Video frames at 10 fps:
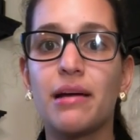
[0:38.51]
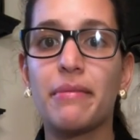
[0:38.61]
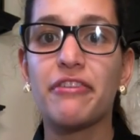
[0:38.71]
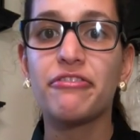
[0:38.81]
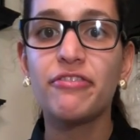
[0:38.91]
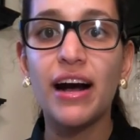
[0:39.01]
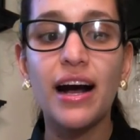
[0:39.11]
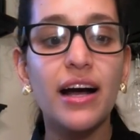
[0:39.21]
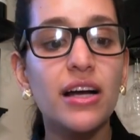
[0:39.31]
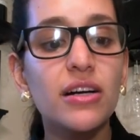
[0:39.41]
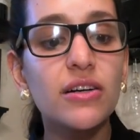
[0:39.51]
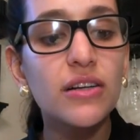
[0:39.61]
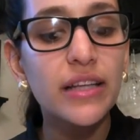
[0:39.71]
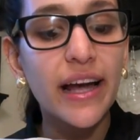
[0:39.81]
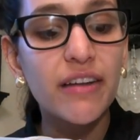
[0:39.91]
my
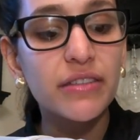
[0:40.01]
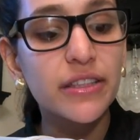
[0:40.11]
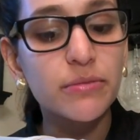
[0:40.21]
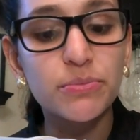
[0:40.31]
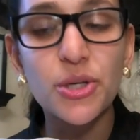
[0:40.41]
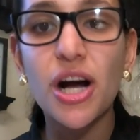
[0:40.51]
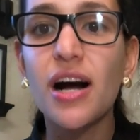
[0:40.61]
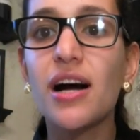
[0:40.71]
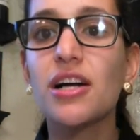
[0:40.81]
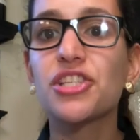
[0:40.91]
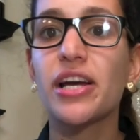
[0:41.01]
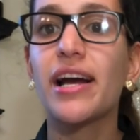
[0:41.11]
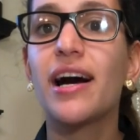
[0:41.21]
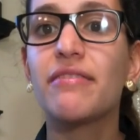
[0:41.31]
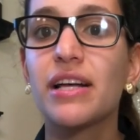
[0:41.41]
file, I have a little brush, I
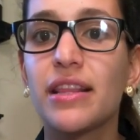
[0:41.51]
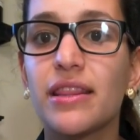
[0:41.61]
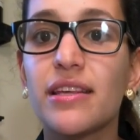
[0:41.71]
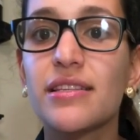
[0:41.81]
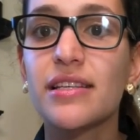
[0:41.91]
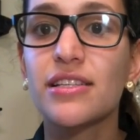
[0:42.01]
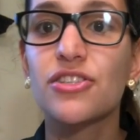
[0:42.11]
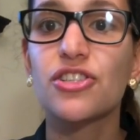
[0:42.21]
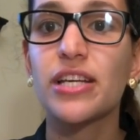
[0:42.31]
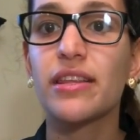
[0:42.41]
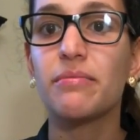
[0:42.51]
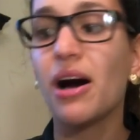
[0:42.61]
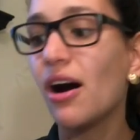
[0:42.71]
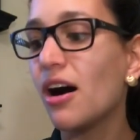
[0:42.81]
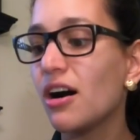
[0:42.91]
have this that is to take them
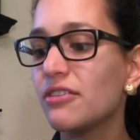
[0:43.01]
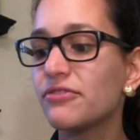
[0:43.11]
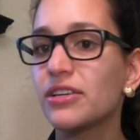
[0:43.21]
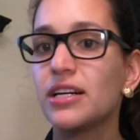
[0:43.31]
off,